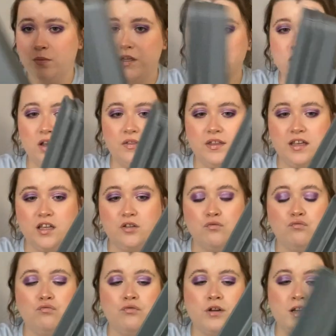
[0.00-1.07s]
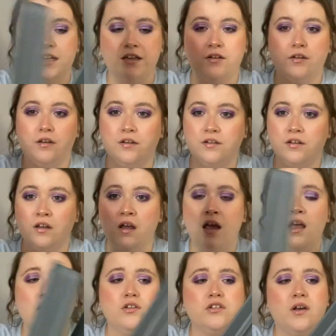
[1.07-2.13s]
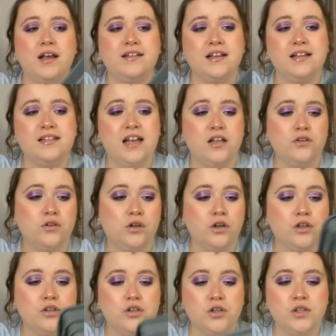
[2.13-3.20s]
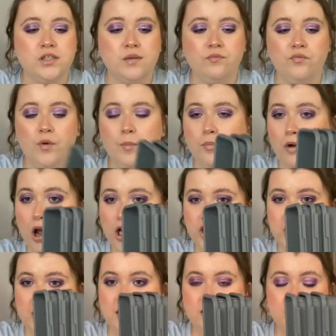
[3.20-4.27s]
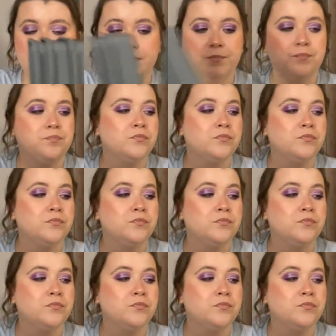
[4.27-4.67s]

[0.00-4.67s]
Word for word: which I think is really good. So as I said, you could use them for brushes,